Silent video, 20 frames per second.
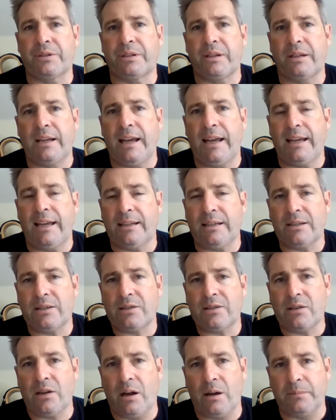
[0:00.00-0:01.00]
today, and
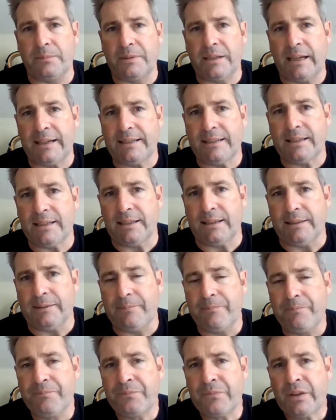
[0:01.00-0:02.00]
it's Psalm 90.
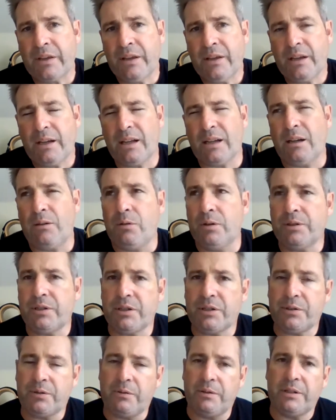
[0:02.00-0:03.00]
And I want
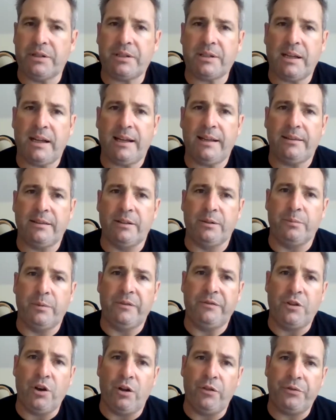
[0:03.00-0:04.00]
us to understand that
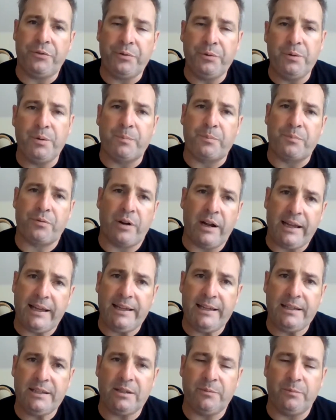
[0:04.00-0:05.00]
we've gone through the
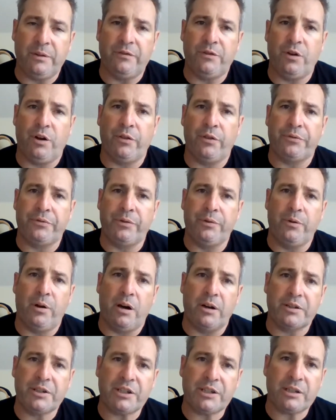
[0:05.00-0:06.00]
praise and we've gone through
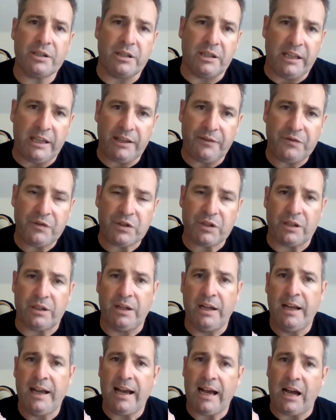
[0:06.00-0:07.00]
our gifts and
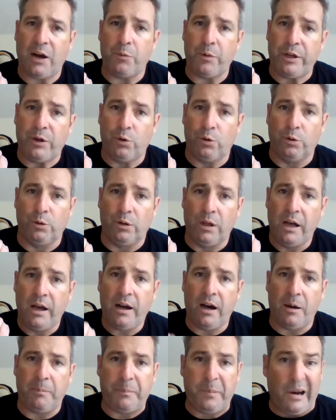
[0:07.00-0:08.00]
how we all
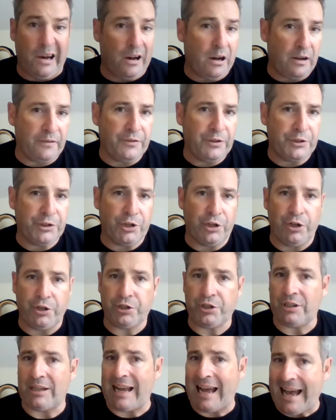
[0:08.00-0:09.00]
are part of the
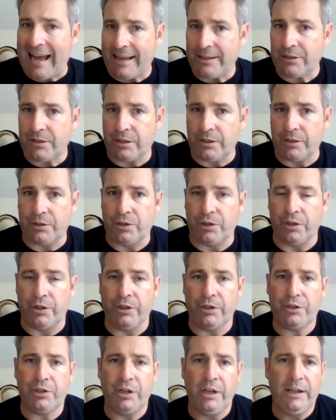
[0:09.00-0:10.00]
church and add to the
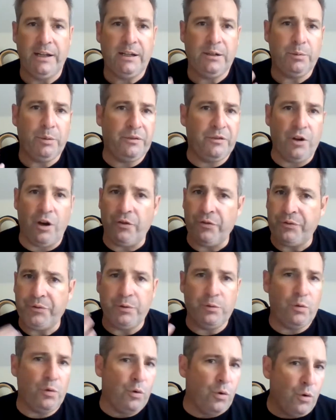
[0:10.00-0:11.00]
church. We've gone
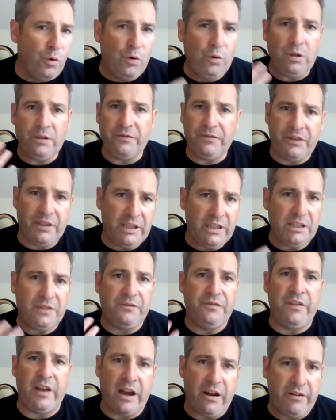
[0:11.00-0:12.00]
through all of these
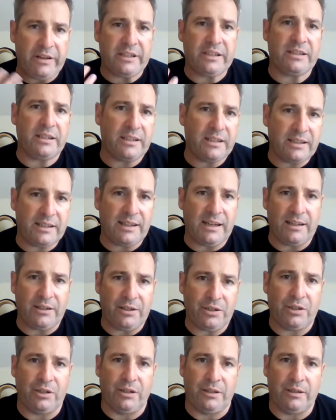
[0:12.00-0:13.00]
various
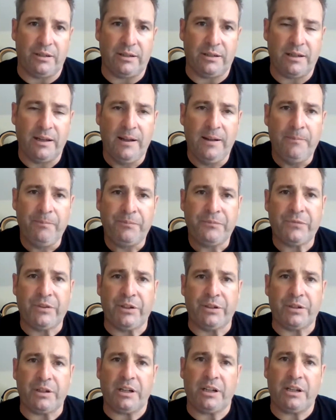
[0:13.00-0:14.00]
distinctions
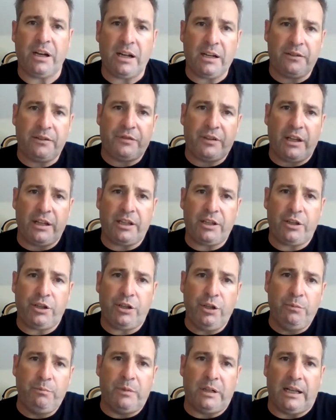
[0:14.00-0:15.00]
that kind of
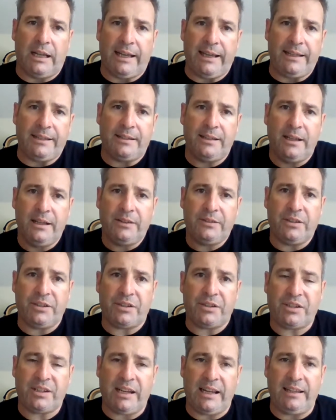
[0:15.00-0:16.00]
accumulate, that
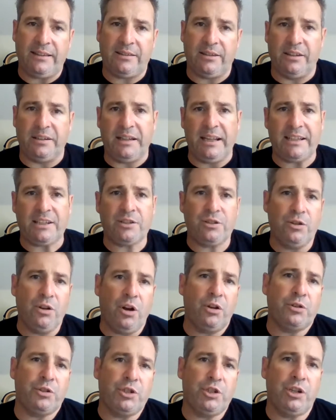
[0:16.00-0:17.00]
state that it's
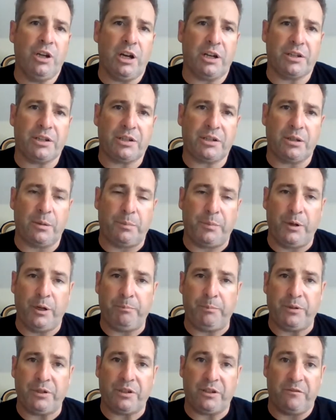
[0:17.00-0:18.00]
not just the
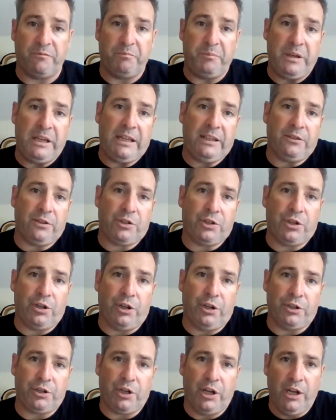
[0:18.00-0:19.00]
purpose of being the
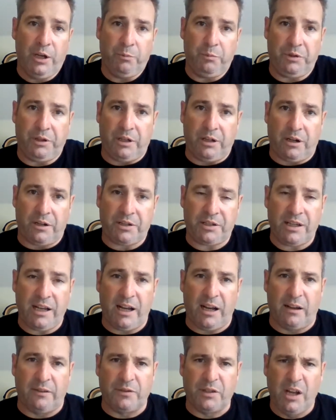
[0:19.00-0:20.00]
church within
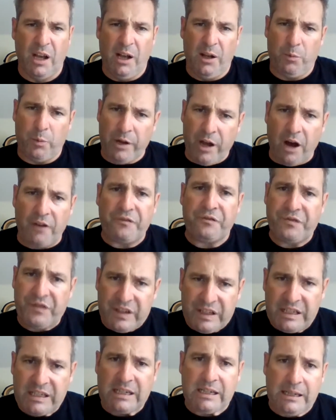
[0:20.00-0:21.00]
ourselves. We are
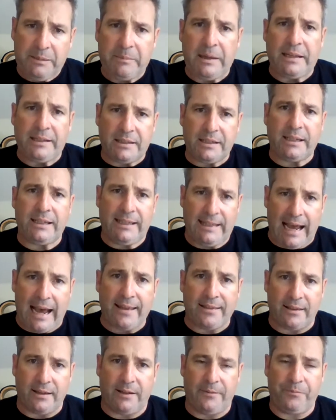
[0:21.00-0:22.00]
physically meant to
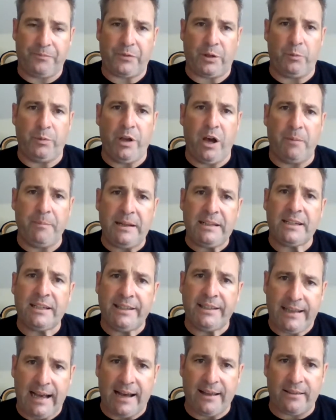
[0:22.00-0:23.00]
gather, and we are meant to
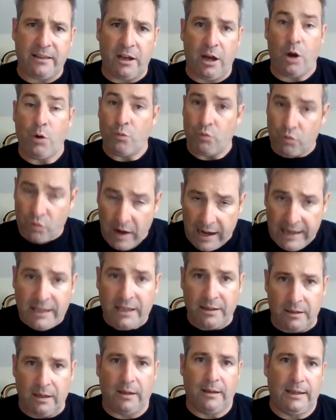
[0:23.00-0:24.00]
gather
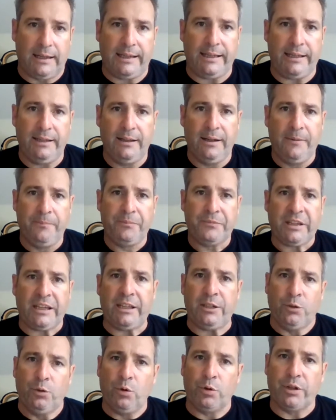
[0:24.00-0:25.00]
regularly
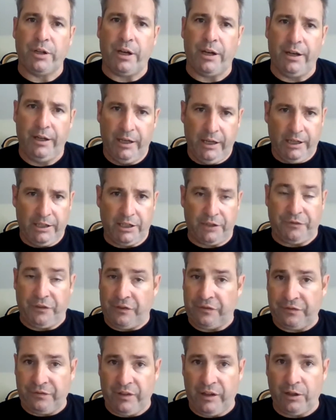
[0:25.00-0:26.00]
in order to
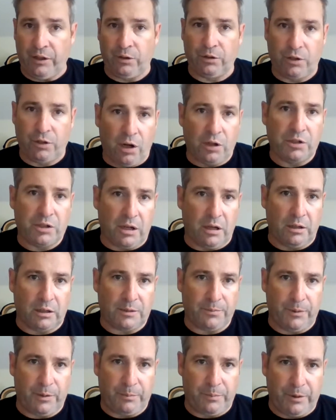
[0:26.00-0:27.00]
fulfill God's
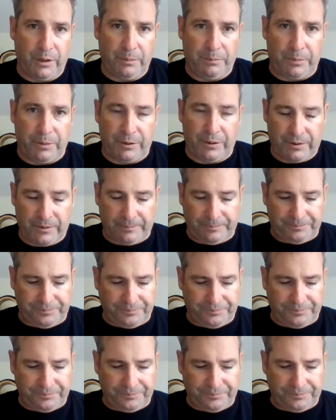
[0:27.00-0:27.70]
ultimate purpose.